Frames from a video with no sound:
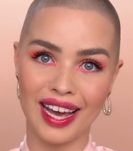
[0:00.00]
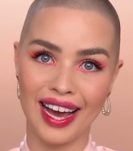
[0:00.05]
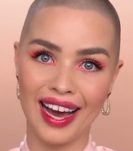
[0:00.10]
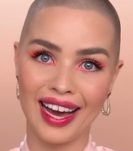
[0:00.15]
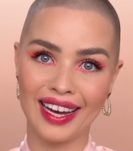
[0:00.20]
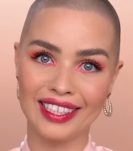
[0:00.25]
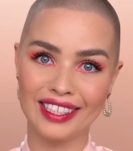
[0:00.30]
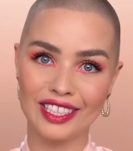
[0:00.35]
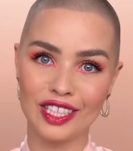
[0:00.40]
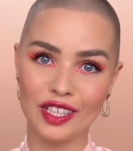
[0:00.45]

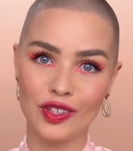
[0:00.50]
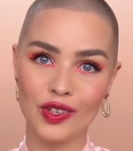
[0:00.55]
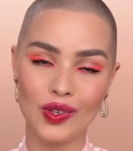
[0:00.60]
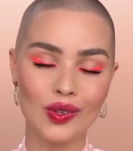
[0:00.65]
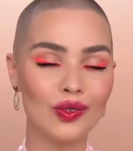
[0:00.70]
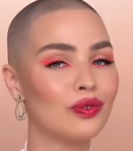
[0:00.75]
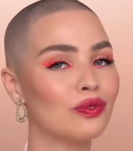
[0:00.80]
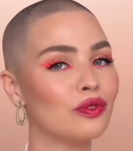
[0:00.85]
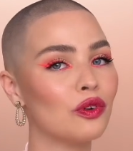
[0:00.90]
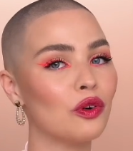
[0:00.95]
and new
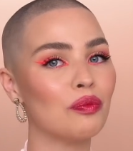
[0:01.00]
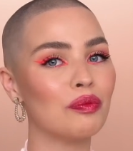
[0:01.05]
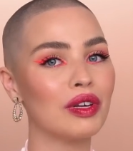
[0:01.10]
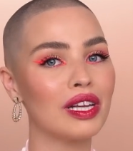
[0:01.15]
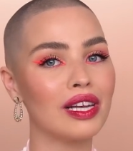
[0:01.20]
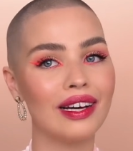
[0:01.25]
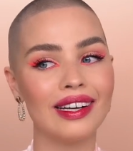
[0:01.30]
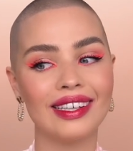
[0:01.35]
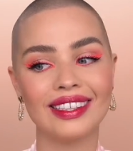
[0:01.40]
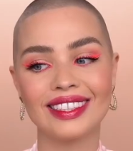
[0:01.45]

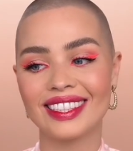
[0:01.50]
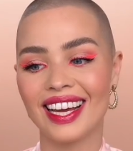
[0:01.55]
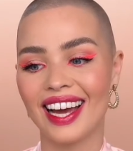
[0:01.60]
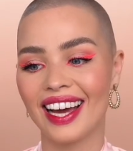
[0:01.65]
formulas